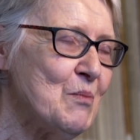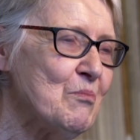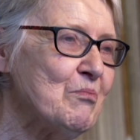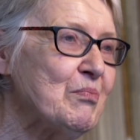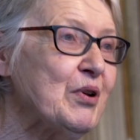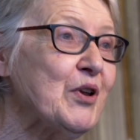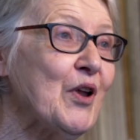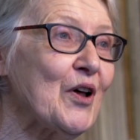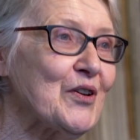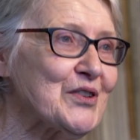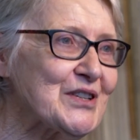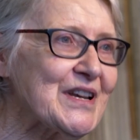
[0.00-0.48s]

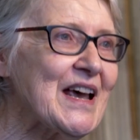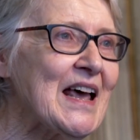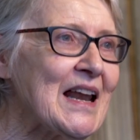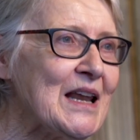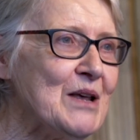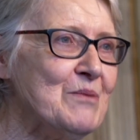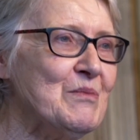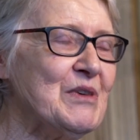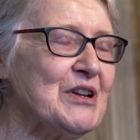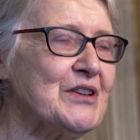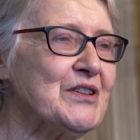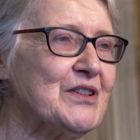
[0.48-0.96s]
plot
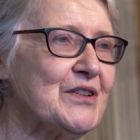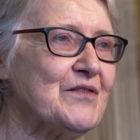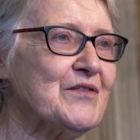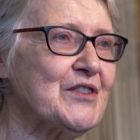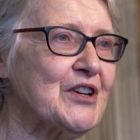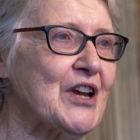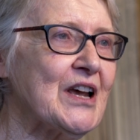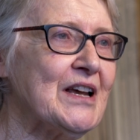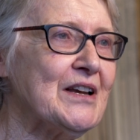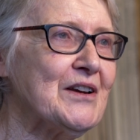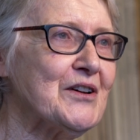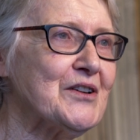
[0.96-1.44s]
element of
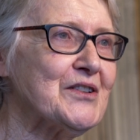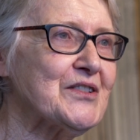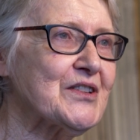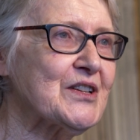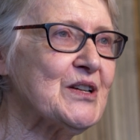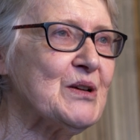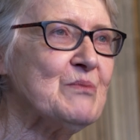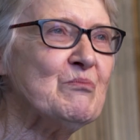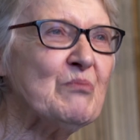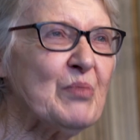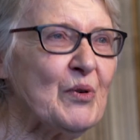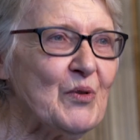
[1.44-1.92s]
Jane
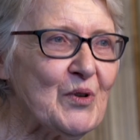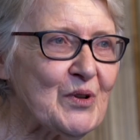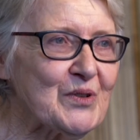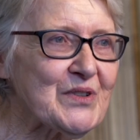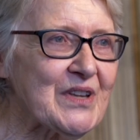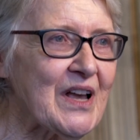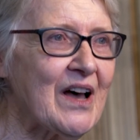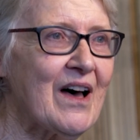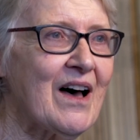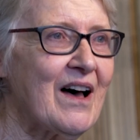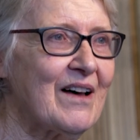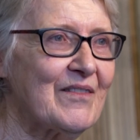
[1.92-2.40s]
Austen.
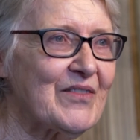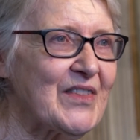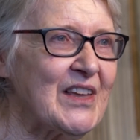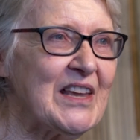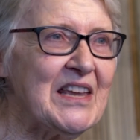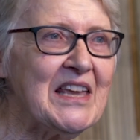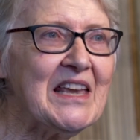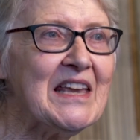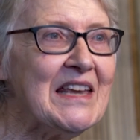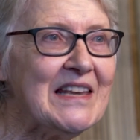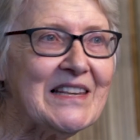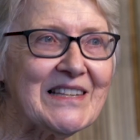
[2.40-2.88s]
Balls are the
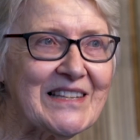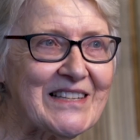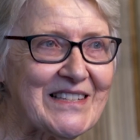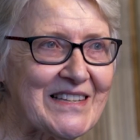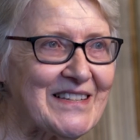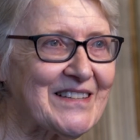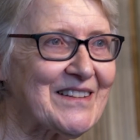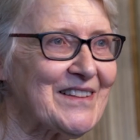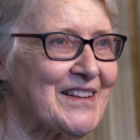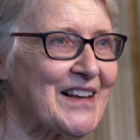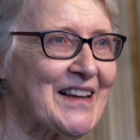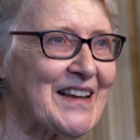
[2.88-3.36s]

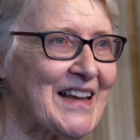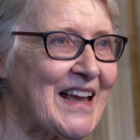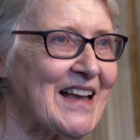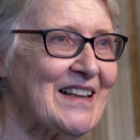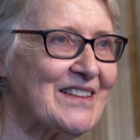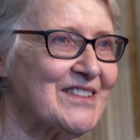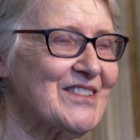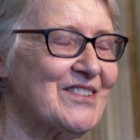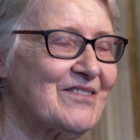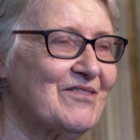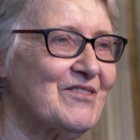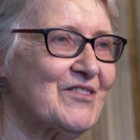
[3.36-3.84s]
yeast that
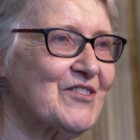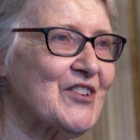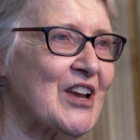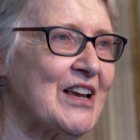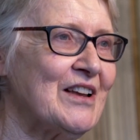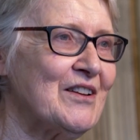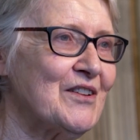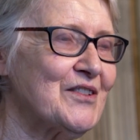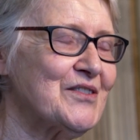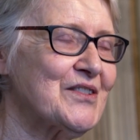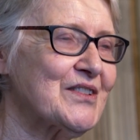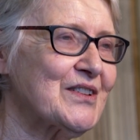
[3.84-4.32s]
gets
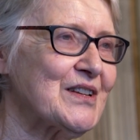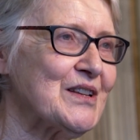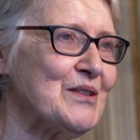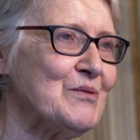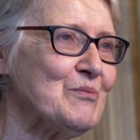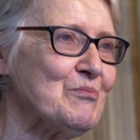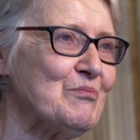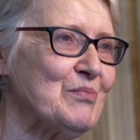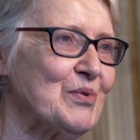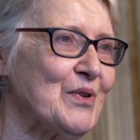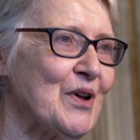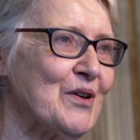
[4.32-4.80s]
Jane
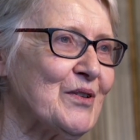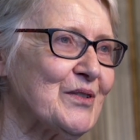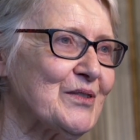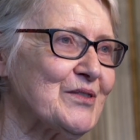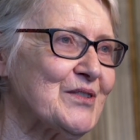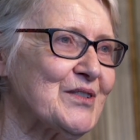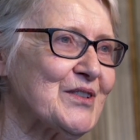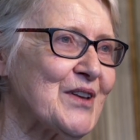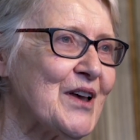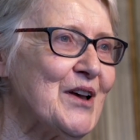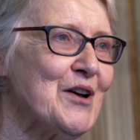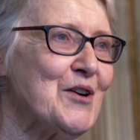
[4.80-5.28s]
Austen
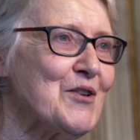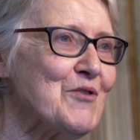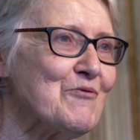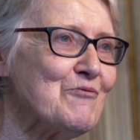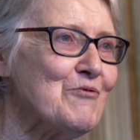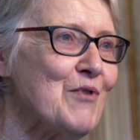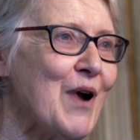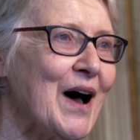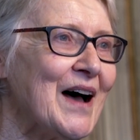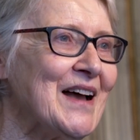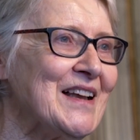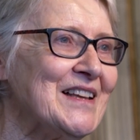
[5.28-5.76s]
plots
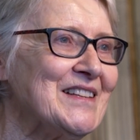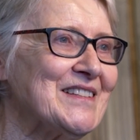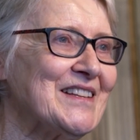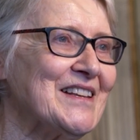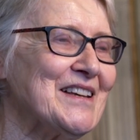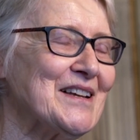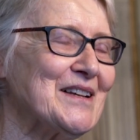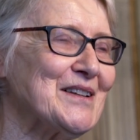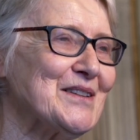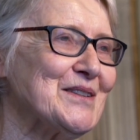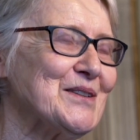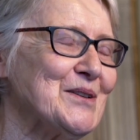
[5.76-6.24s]

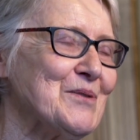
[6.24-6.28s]
rising, as